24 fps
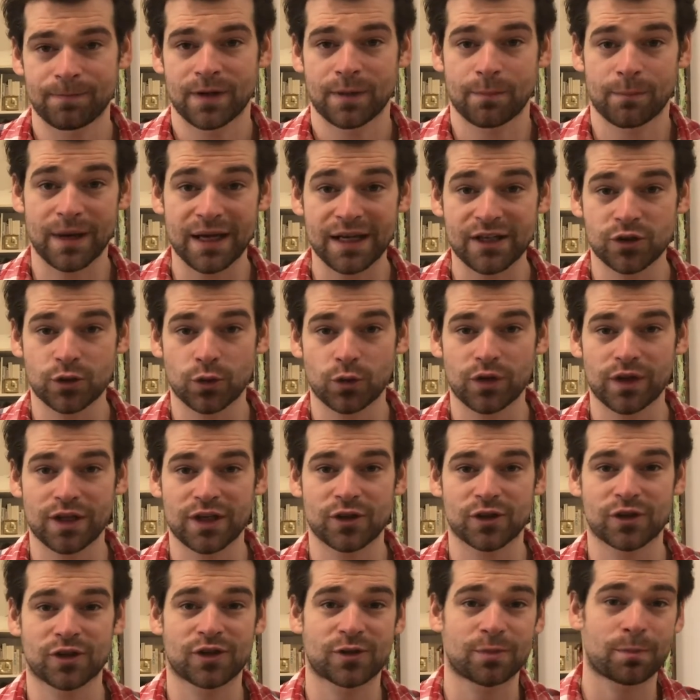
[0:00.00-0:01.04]
Make sure that you're
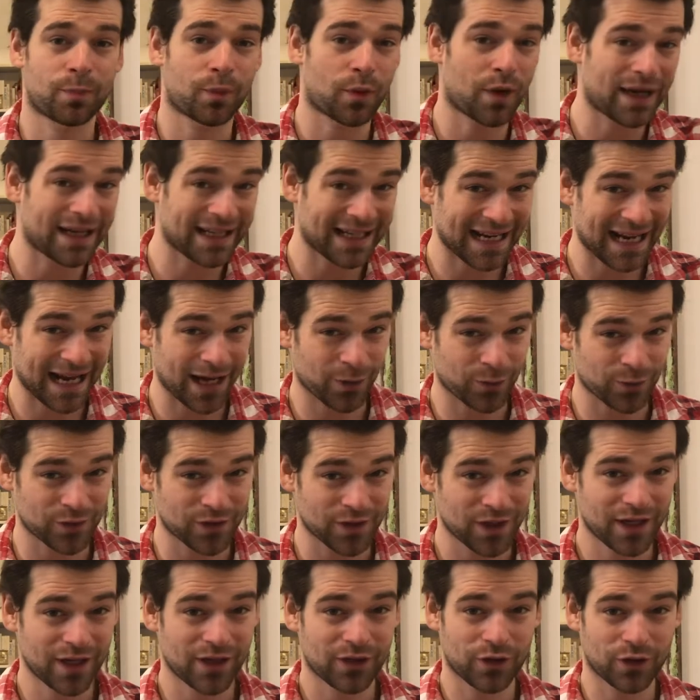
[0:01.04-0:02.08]
spreading out
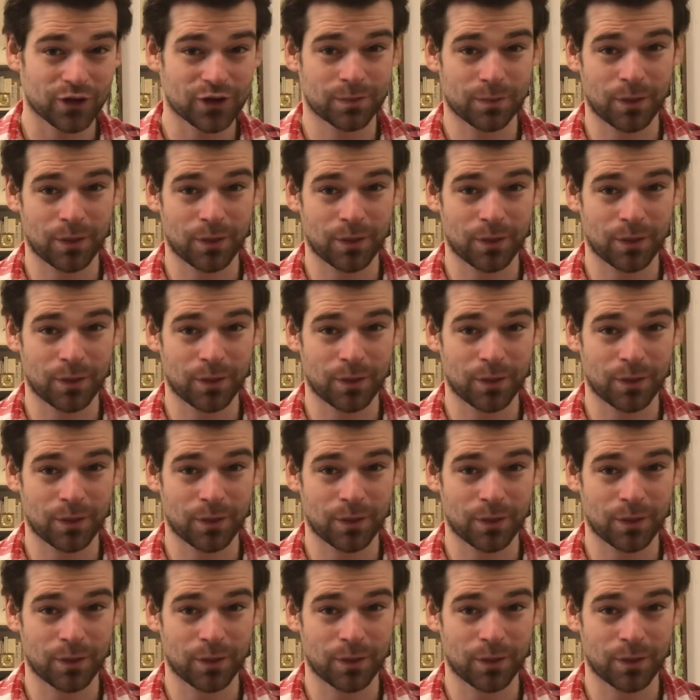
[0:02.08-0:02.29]
those